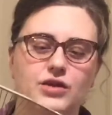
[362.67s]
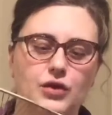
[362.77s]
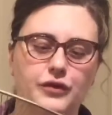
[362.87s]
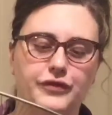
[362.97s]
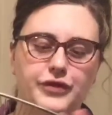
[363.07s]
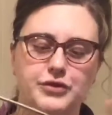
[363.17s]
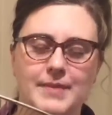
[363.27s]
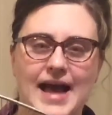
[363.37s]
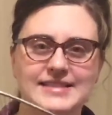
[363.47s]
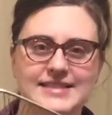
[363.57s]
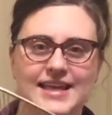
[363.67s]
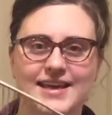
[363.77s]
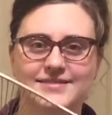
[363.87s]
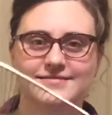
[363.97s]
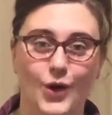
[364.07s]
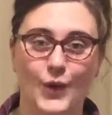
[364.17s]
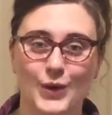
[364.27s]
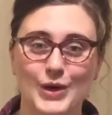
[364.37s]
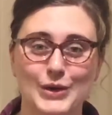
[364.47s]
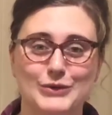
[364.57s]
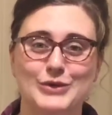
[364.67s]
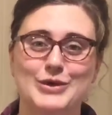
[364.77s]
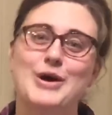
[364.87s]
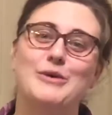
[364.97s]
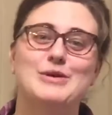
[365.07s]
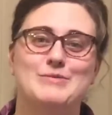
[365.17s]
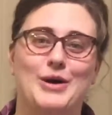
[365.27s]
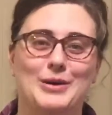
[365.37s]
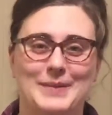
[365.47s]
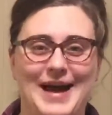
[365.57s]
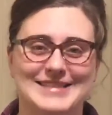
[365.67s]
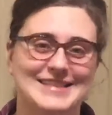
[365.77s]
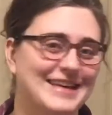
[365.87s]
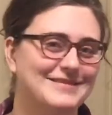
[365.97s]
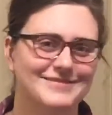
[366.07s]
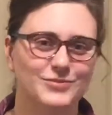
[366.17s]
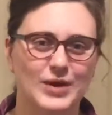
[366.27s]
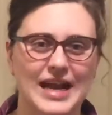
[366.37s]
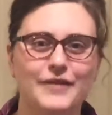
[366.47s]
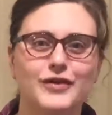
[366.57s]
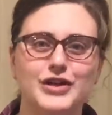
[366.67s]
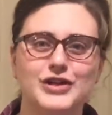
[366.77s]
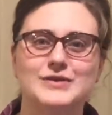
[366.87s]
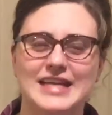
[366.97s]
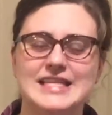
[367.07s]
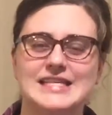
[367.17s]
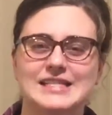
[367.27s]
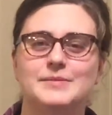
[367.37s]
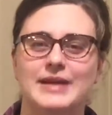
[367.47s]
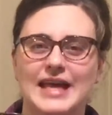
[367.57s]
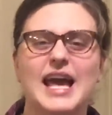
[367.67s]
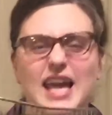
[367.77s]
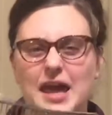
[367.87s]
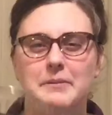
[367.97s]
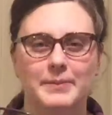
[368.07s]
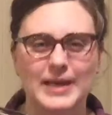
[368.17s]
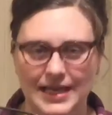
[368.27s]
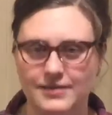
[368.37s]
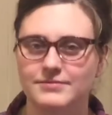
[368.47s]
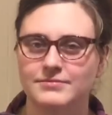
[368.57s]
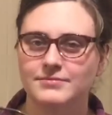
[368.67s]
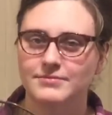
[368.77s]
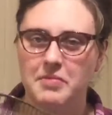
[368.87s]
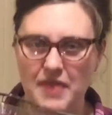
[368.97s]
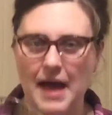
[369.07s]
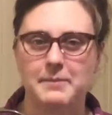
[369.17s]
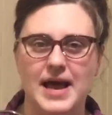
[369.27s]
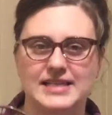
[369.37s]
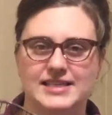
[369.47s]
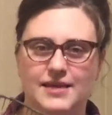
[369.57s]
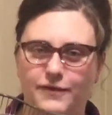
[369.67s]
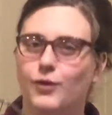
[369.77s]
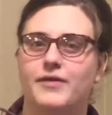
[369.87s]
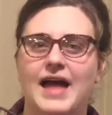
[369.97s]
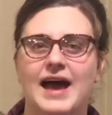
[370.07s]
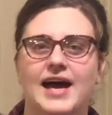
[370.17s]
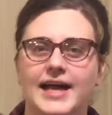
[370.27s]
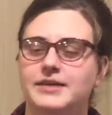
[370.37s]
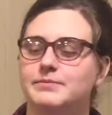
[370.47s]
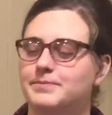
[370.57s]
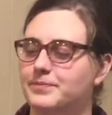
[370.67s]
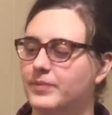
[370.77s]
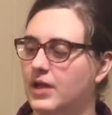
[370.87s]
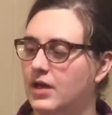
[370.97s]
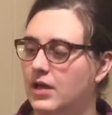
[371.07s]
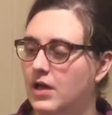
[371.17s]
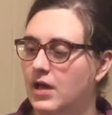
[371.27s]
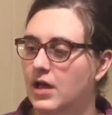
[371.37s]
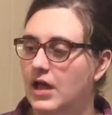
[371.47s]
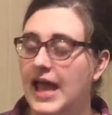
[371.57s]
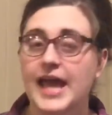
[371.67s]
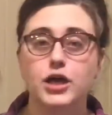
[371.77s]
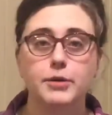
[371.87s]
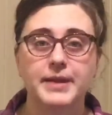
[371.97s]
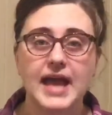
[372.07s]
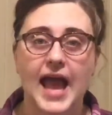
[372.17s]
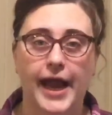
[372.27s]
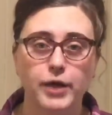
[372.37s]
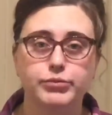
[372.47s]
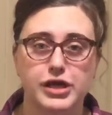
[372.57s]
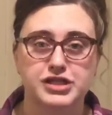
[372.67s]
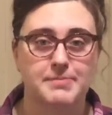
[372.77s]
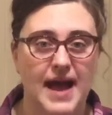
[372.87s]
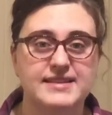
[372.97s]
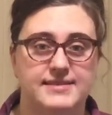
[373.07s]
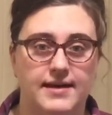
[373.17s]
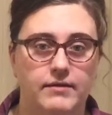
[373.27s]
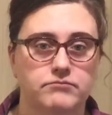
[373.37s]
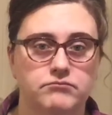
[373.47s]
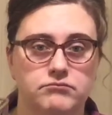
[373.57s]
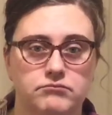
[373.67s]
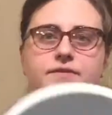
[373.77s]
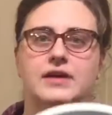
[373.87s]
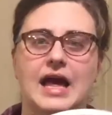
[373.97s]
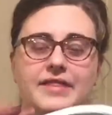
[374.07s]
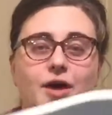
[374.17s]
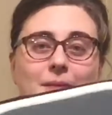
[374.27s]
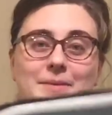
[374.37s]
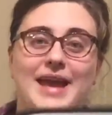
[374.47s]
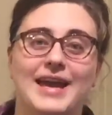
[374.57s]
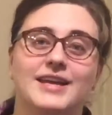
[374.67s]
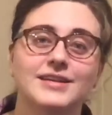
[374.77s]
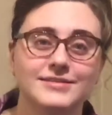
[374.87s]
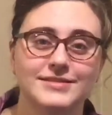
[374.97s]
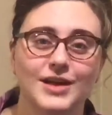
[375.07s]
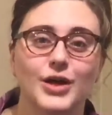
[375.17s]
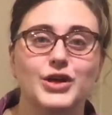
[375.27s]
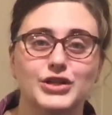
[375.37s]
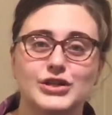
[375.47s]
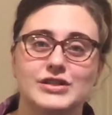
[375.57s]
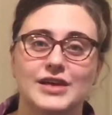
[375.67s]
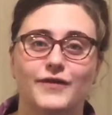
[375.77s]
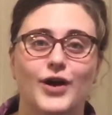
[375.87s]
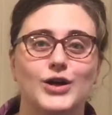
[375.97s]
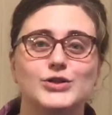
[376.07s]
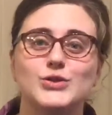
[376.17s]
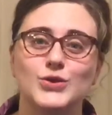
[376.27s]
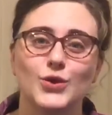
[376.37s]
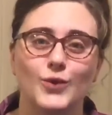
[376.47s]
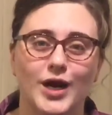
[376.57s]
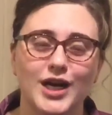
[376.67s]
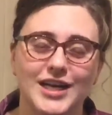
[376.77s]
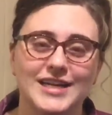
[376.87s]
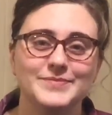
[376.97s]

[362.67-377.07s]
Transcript: little fruit basket or a granola bar basket. Whatever you need this to be, it can be that basket for that item. It could be a hairbrush basket. I thought maybe Hannah could use it for her schoolwork.